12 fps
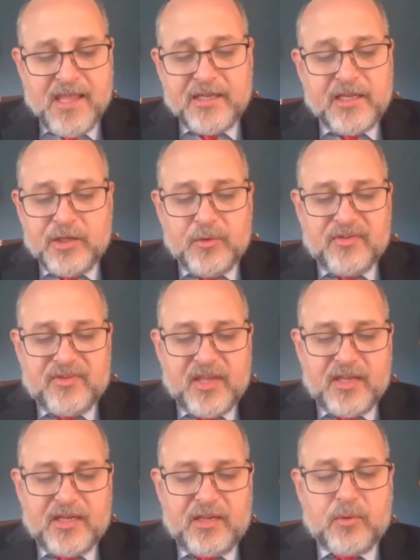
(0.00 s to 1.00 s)
And at
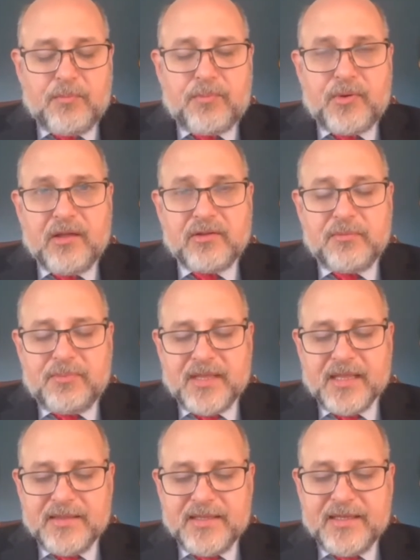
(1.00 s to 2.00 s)
USAID, we're proud to
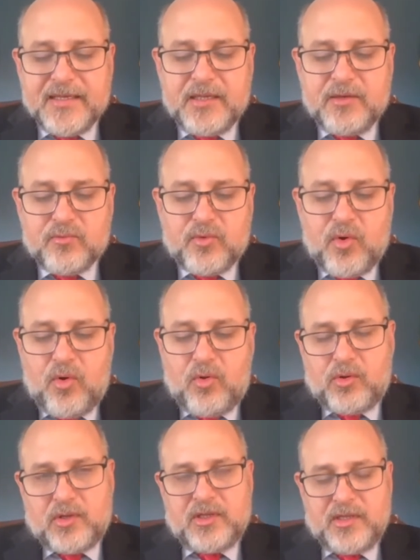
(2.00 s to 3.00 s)
play a leading
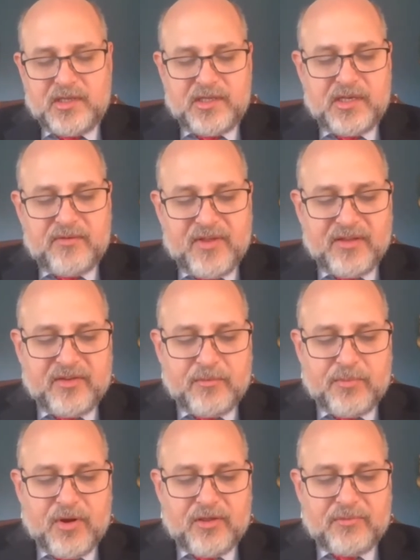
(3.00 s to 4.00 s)
role in advancing
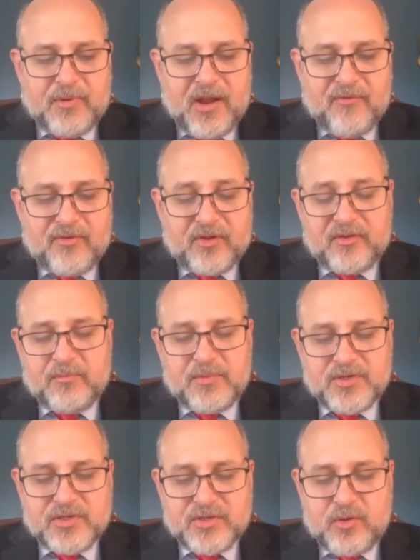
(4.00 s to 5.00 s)
Prosper Africa's
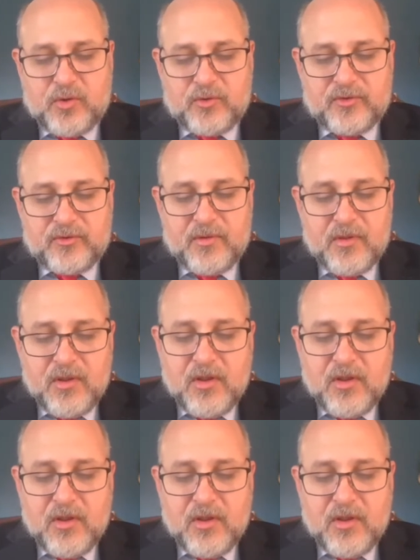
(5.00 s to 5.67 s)
ambitious goals.